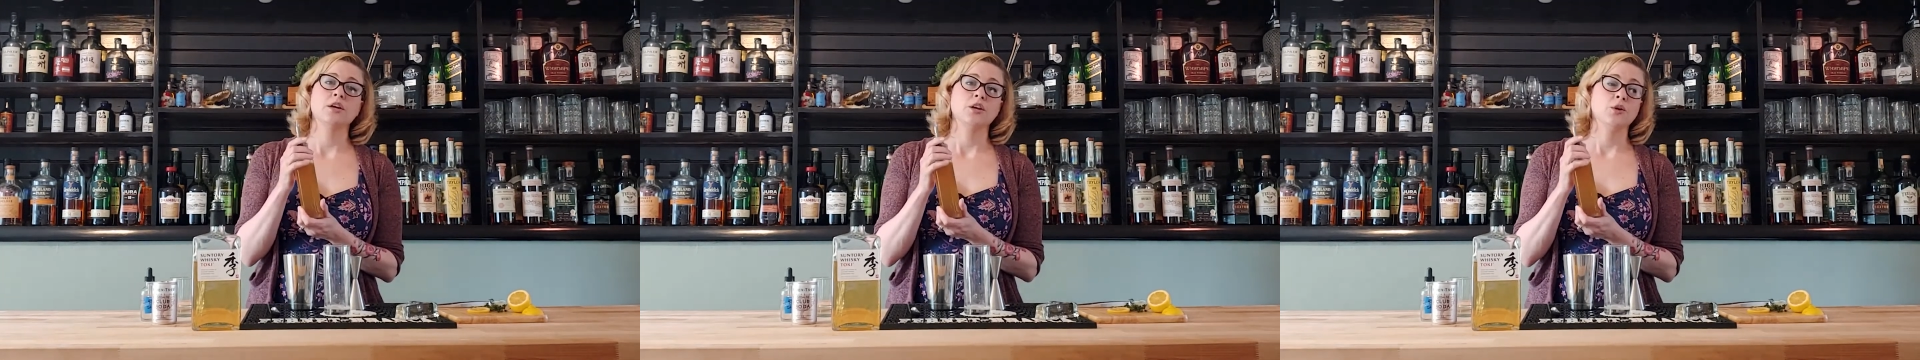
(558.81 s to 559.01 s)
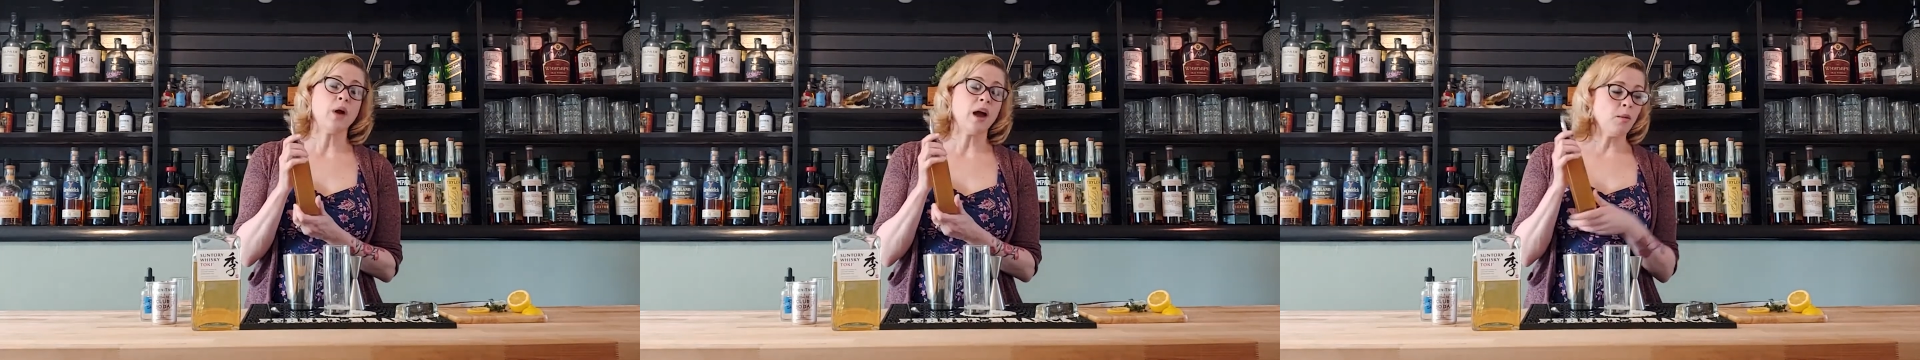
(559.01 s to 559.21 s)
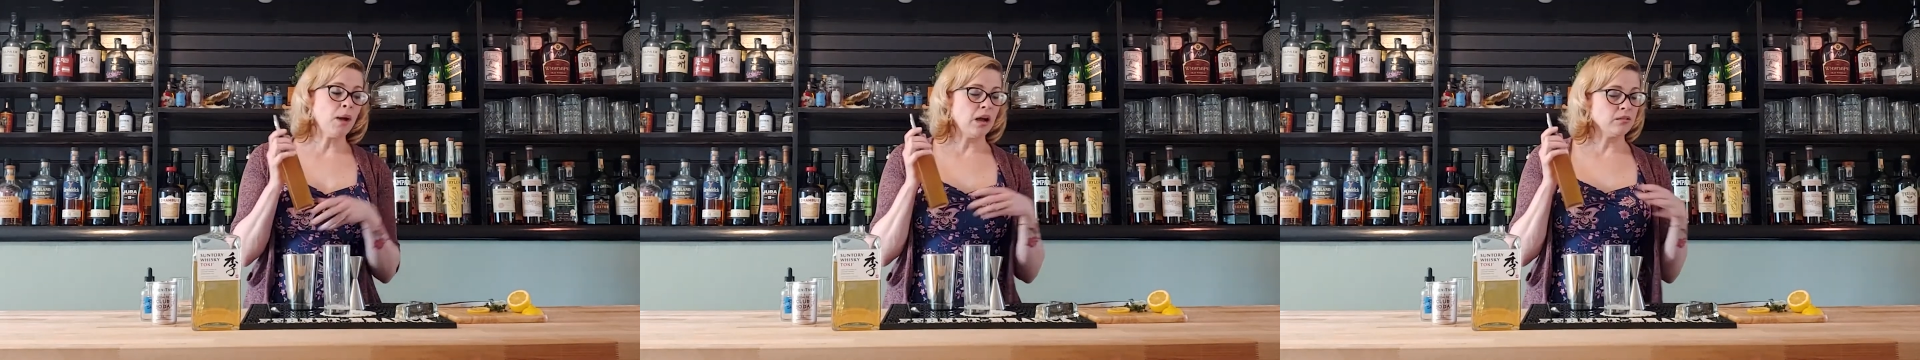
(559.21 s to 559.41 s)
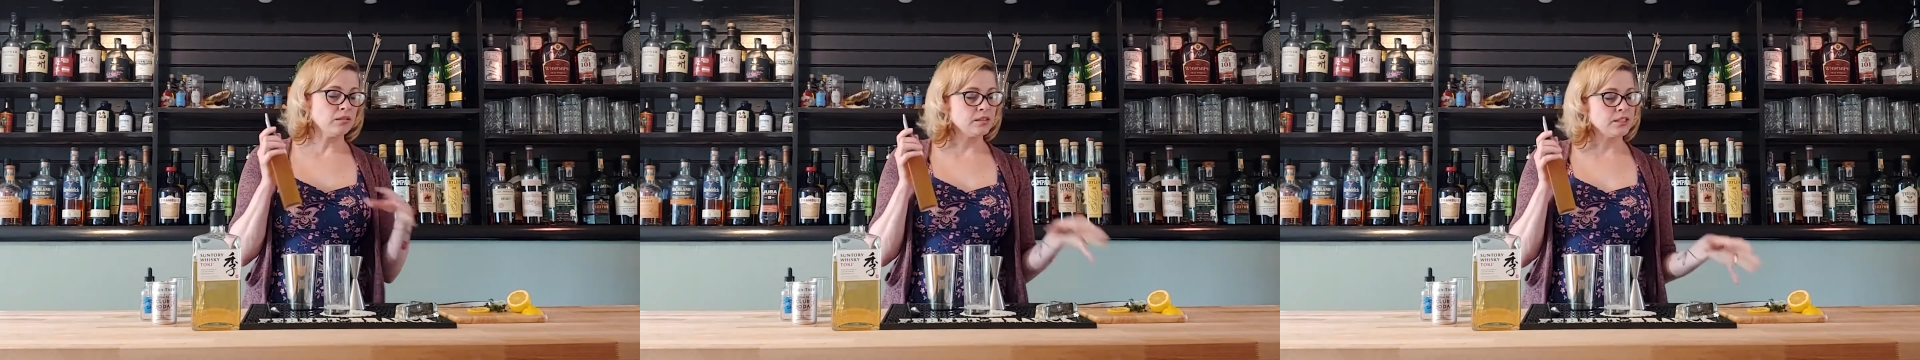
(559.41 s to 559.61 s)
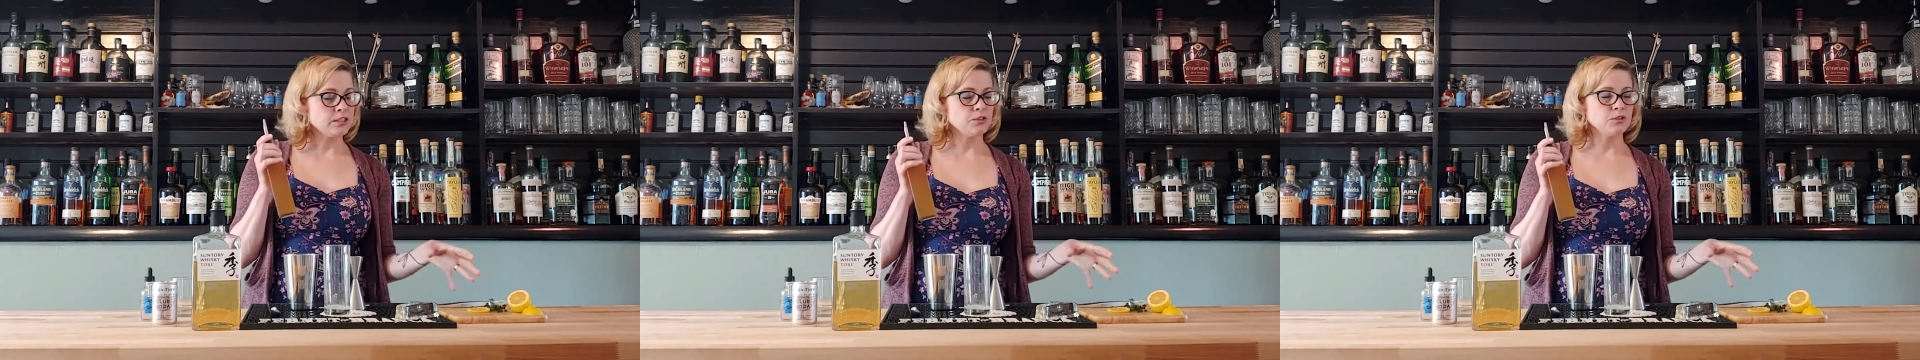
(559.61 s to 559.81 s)
You add
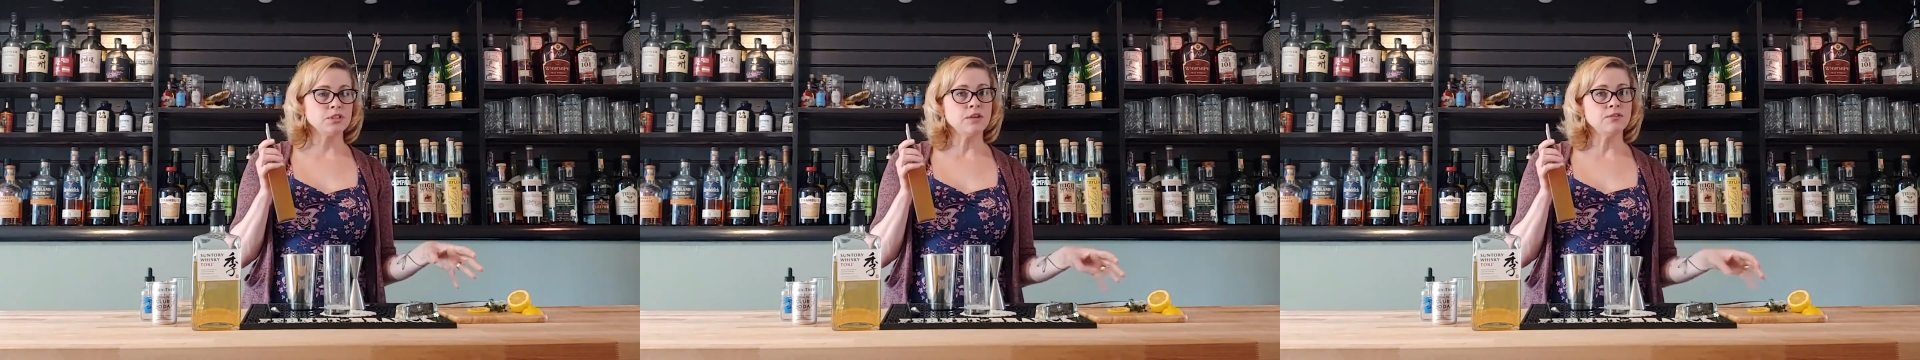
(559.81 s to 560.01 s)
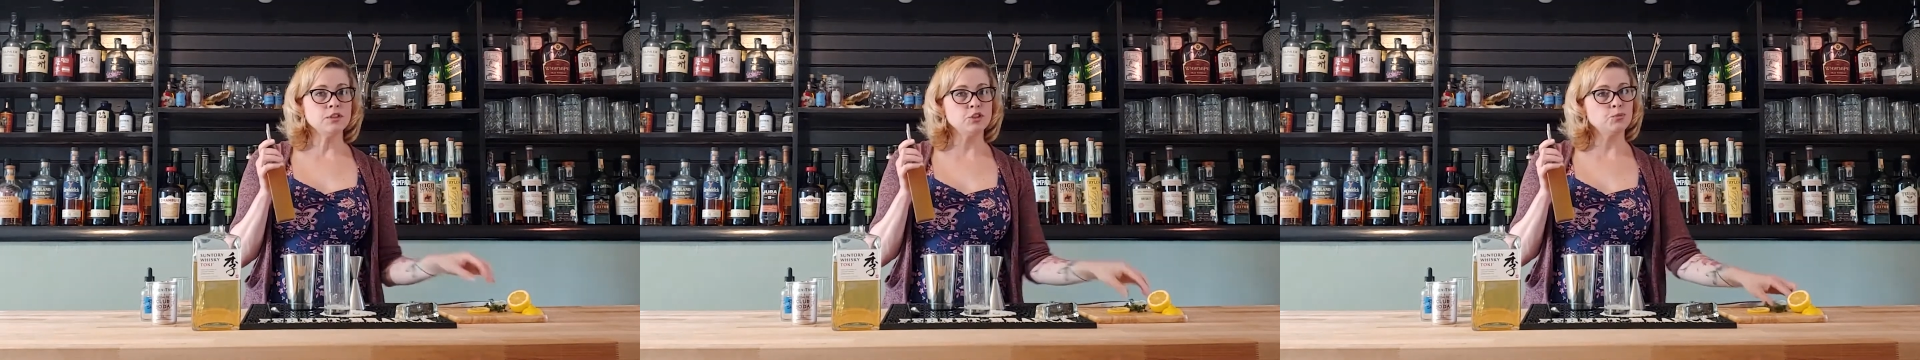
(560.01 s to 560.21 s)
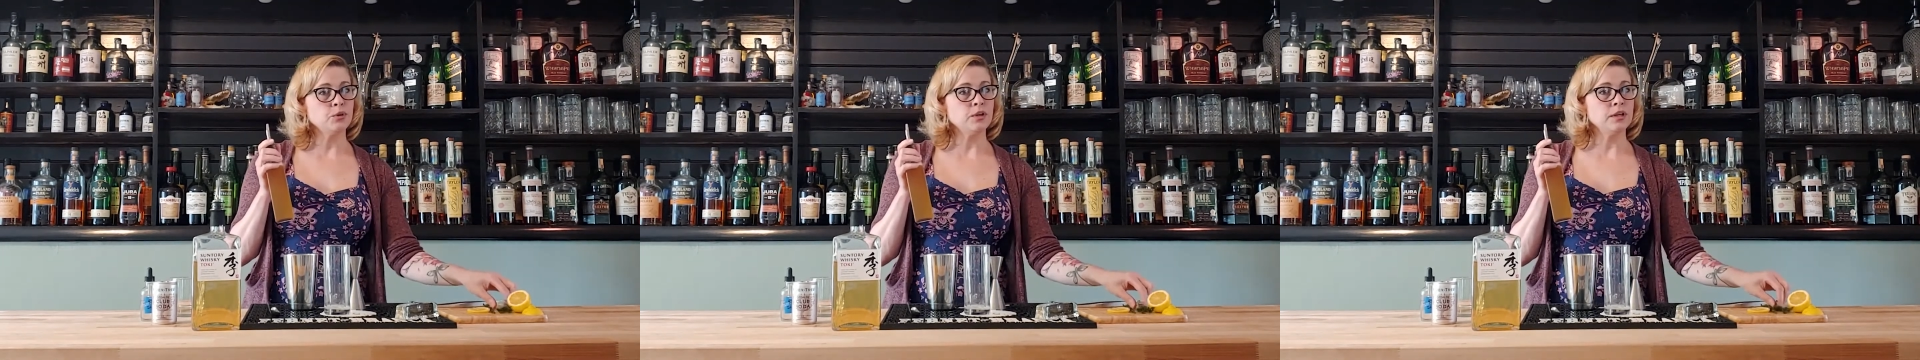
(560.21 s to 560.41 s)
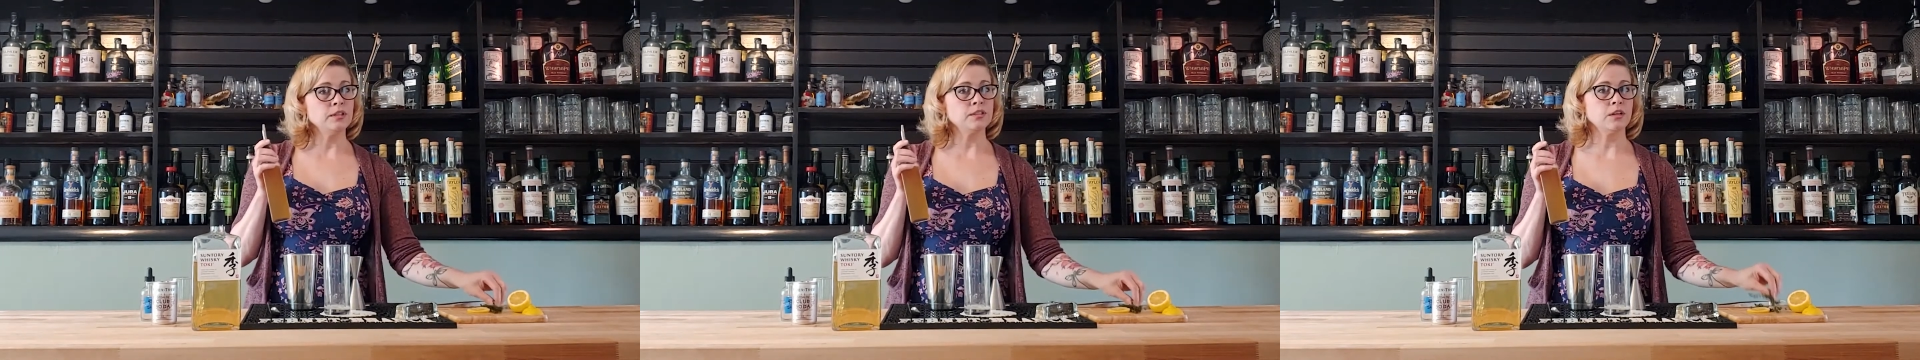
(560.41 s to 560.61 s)
about 6 or 7 sprigs